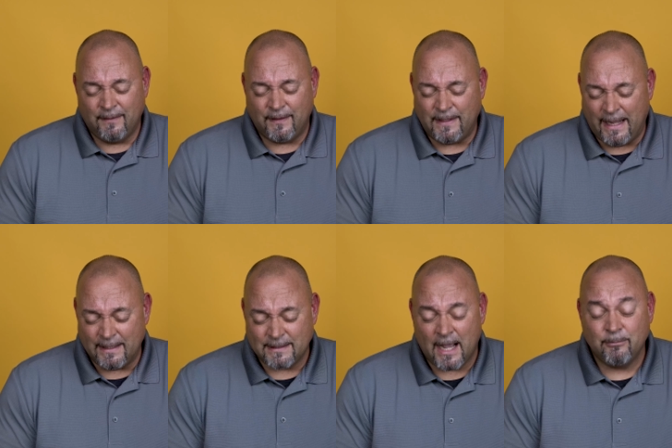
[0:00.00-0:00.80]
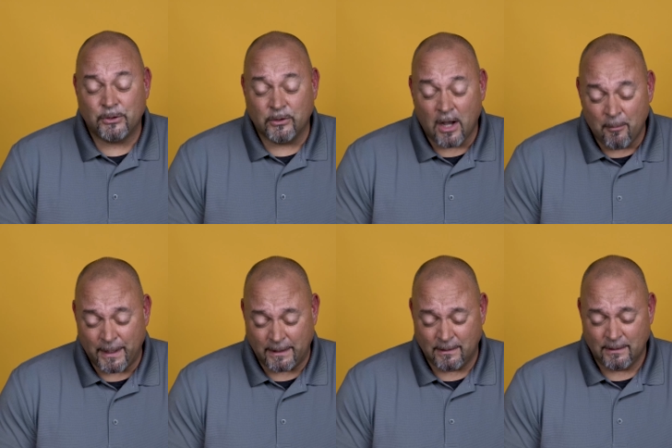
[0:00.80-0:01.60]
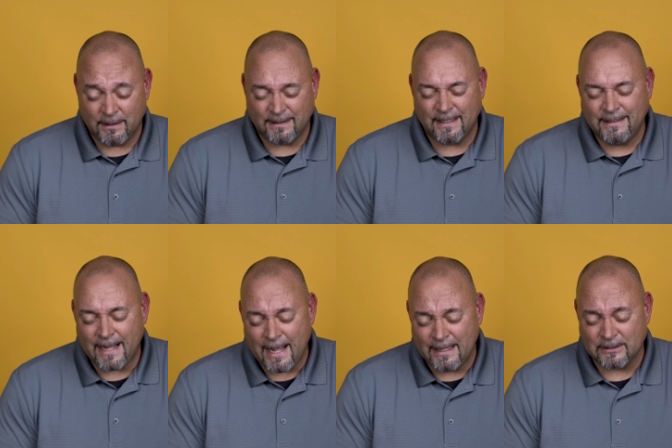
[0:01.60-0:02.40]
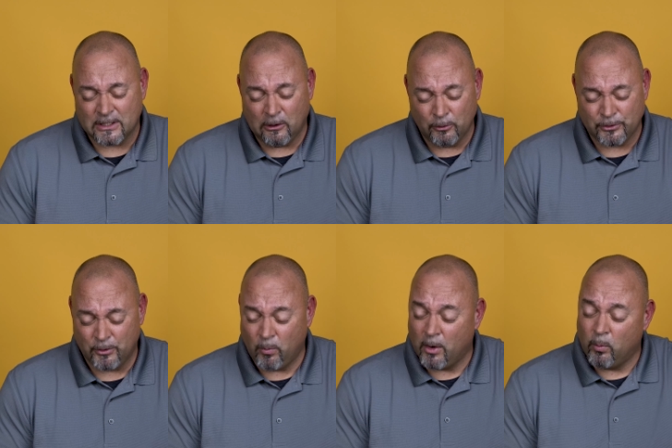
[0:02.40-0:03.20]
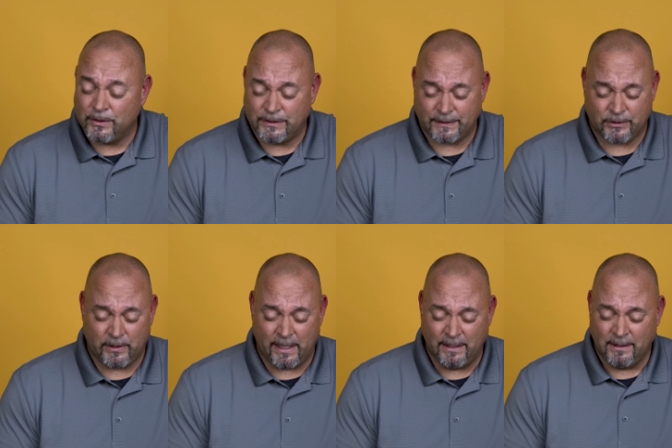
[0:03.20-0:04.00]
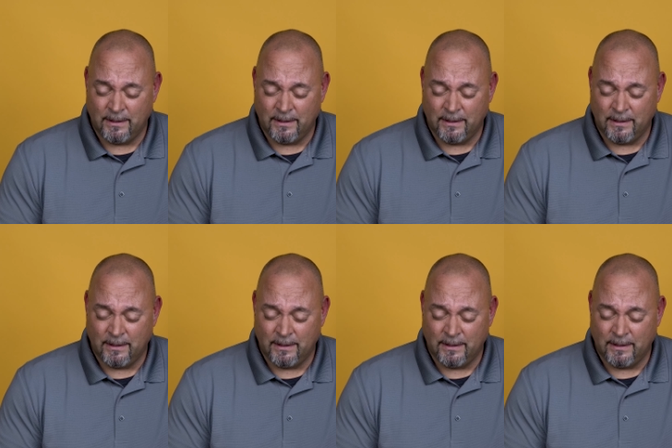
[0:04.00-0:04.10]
that the end times are coming, that today is closer than what it was yesterday.